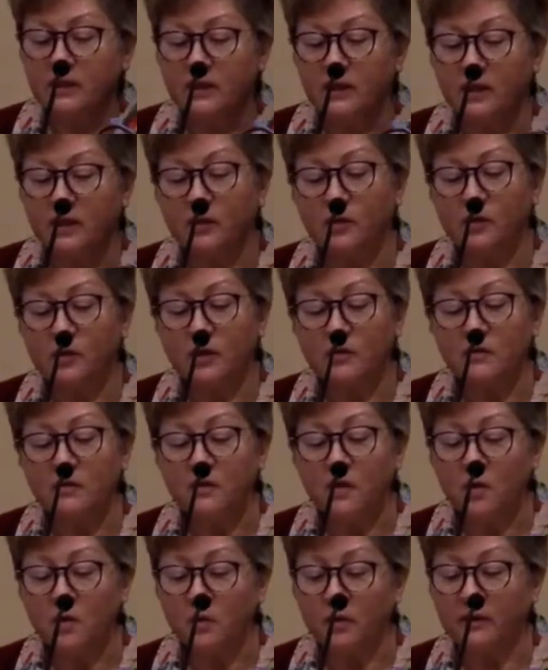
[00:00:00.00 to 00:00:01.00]
Looking
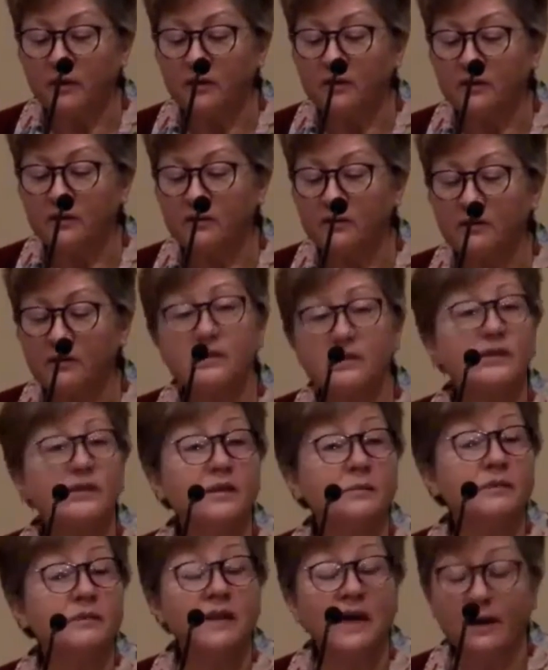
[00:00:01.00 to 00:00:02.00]
forward
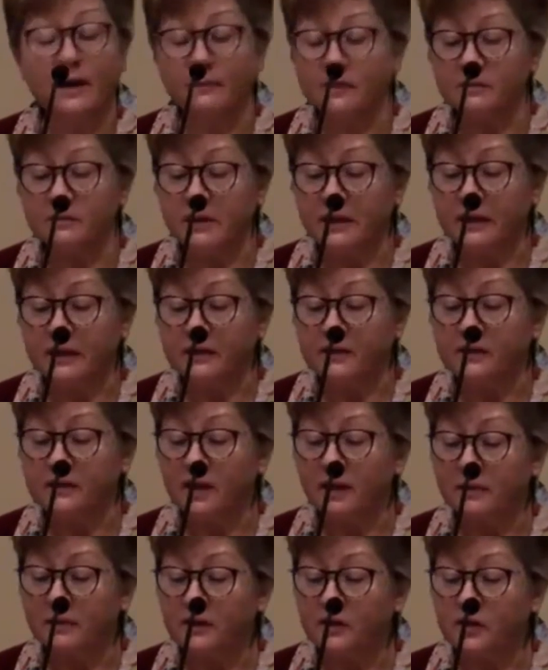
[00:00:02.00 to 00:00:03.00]
sometimes means
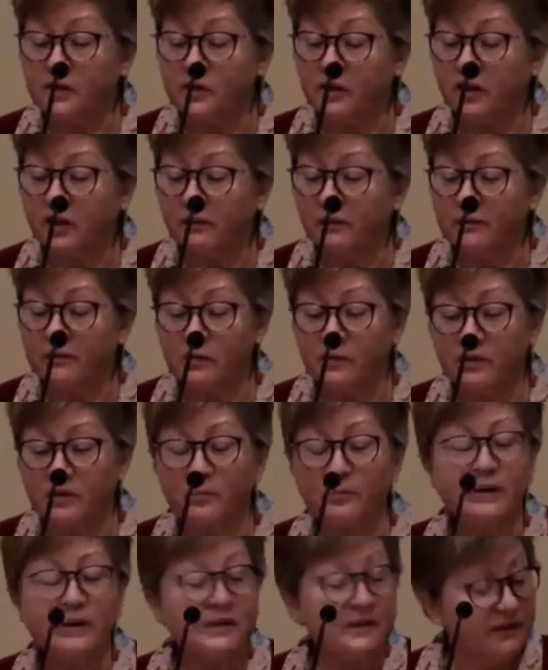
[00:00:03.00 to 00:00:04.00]
coming to terms with the
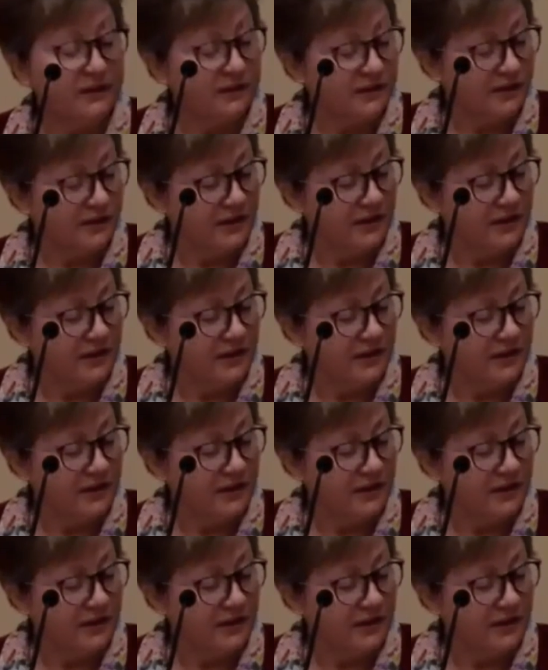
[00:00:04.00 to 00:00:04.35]
present